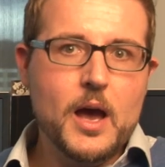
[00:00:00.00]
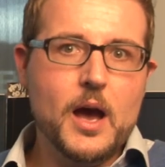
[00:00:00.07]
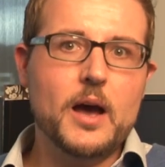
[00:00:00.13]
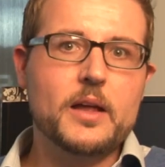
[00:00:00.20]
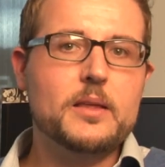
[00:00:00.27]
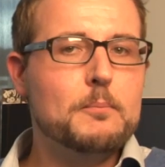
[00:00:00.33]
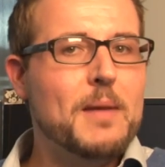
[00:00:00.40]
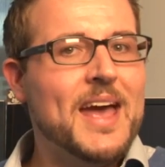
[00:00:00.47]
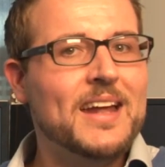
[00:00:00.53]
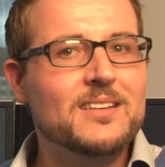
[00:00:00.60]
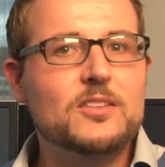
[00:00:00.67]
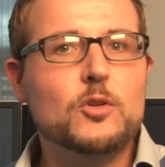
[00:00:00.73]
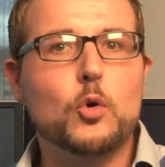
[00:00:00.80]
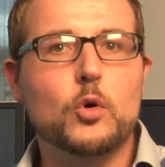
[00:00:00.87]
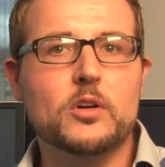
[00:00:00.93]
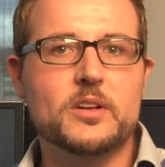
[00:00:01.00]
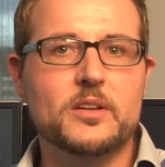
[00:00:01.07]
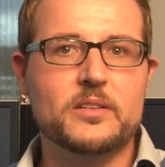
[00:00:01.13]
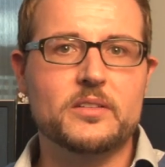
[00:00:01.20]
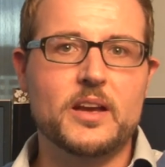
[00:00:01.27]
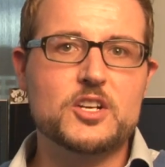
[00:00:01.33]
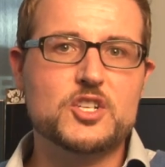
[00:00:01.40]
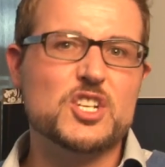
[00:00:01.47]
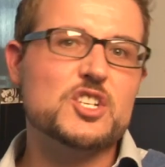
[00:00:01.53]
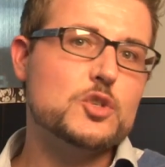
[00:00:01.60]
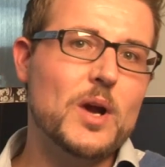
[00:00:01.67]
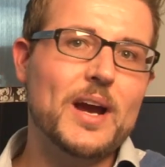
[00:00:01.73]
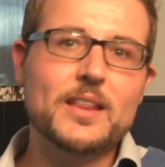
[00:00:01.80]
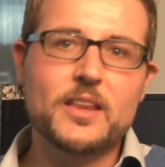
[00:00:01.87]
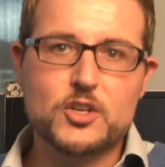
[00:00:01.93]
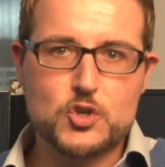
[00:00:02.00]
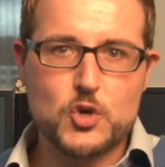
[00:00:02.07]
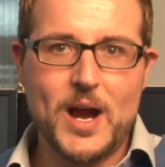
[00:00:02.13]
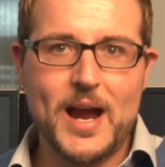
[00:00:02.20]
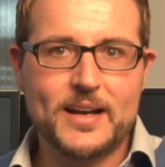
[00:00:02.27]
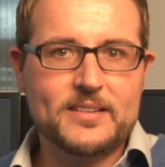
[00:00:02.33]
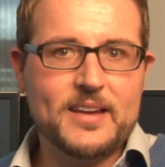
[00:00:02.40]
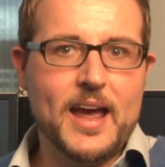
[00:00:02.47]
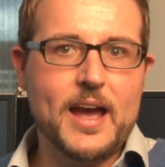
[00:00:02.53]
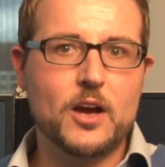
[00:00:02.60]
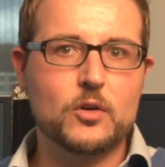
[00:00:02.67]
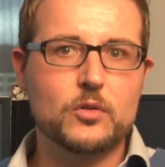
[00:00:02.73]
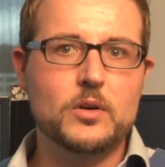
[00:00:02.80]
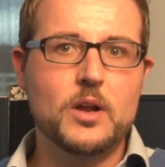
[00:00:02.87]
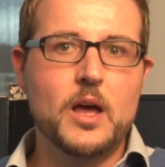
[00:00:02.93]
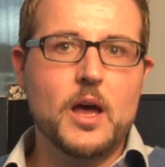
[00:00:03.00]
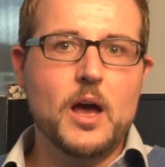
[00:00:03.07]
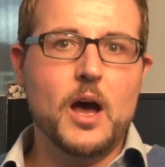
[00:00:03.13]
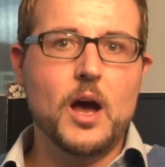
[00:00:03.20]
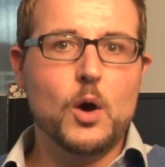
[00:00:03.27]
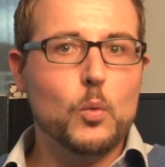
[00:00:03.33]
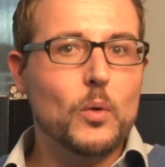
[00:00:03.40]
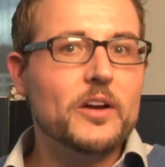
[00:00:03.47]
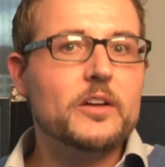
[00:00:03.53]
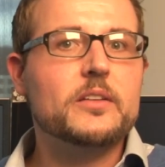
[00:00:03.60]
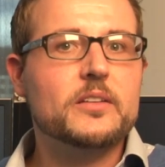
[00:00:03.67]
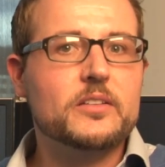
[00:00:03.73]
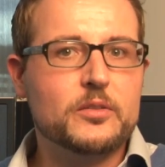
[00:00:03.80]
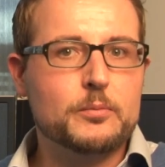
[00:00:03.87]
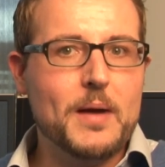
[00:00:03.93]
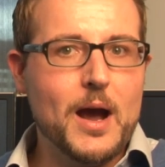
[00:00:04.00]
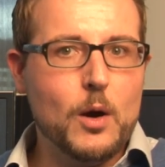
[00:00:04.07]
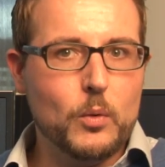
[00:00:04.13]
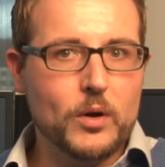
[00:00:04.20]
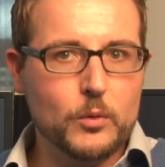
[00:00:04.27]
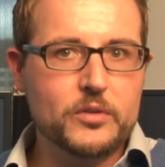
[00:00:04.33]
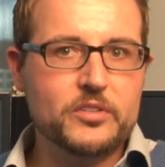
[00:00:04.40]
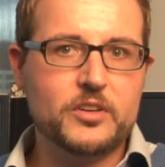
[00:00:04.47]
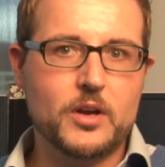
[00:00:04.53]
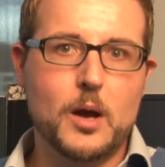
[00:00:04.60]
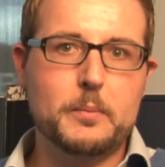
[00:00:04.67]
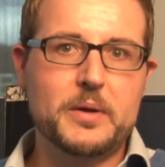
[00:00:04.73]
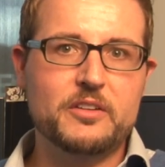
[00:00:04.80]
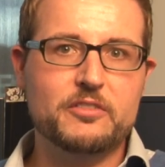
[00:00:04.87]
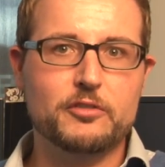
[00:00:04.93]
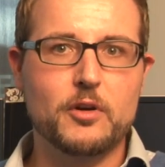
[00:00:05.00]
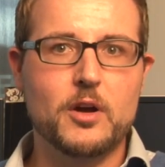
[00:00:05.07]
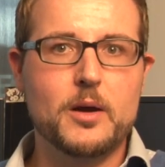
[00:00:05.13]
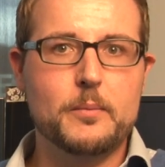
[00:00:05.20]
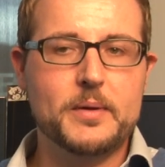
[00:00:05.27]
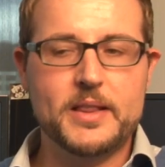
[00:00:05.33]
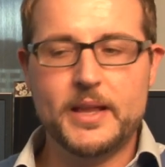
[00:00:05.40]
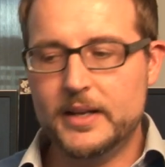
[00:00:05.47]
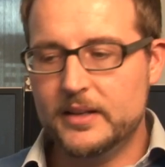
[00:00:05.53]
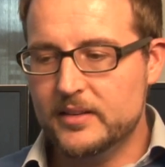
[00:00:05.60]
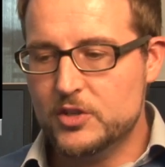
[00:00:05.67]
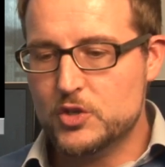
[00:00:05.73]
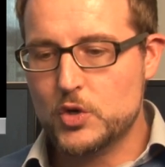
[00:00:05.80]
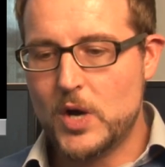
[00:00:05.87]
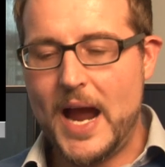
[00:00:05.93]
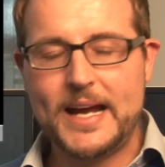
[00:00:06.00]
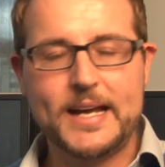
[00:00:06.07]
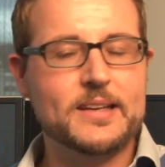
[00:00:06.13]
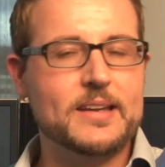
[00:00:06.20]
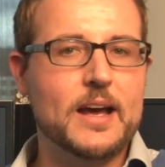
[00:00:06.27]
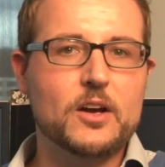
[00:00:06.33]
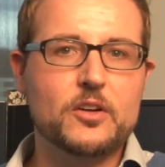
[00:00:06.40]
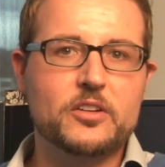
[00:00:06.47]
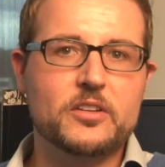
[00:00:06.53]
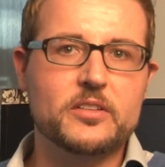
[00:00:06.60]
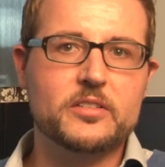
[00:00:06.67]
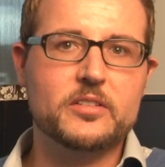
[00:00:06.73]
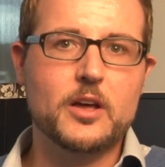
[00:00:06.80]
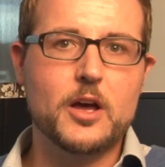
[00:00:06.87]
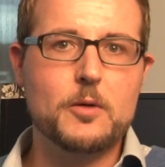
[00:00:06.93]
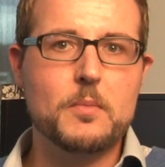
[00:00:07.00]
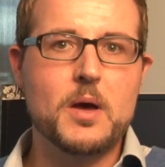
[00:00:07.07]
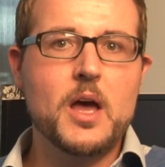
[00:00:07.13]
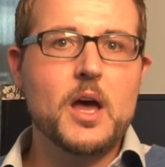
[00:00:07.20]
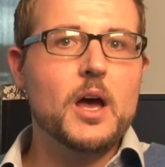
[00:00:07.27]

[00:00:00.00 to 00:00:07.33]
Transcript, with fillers: Uh, the Mandiant organization tried to track down uh, where this malware was coming from, and they did track it down to some